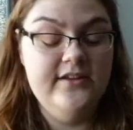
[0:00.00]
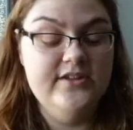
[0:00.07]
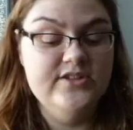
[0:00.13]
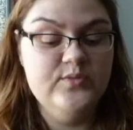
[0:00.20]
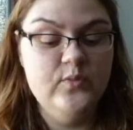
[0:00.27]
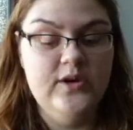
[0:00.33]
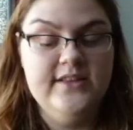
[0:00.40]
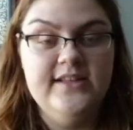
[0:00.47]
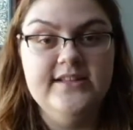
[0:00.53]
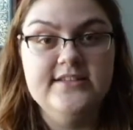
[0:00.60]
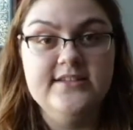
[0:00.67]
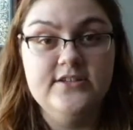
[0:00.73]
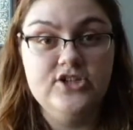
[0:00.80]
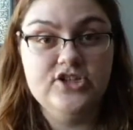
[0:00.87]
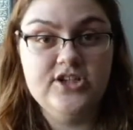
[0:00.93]
There's one that's
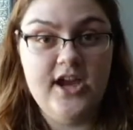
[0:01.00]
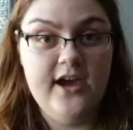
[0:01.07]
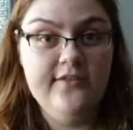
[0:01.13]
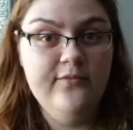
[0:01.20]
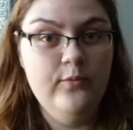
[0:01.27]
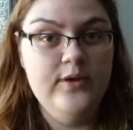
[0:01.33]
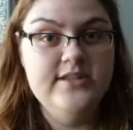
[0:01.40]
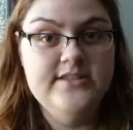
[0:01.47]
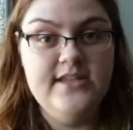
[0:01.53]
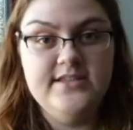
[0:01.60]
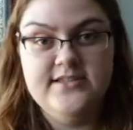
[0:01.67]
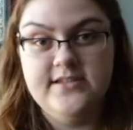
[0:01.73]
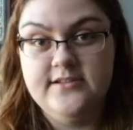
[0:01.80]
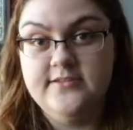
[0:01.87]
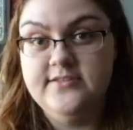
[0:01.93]
a chef, one
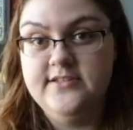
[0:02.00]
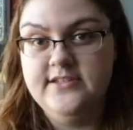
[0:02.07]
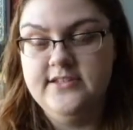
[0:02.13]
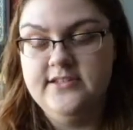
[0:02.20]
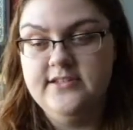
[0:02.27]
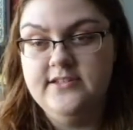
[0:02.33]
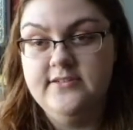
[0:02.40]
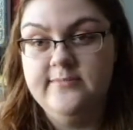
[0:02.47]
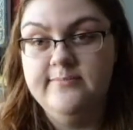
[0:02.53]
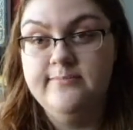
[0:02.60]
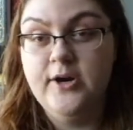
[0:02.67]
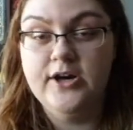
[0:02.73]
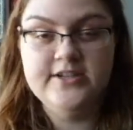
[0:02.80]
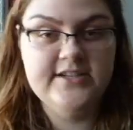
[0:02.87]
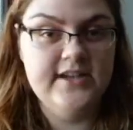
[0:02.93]
that's the
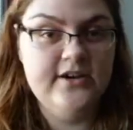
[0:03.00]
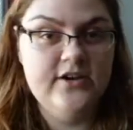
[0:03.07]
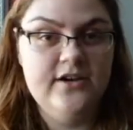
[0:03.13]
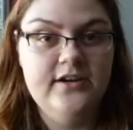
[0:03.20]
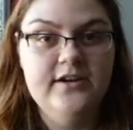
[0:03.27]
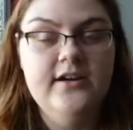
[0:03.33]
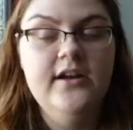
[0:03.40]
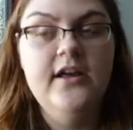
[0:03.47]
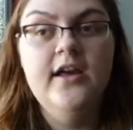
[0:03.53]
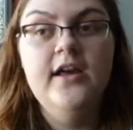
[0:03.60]
bartender,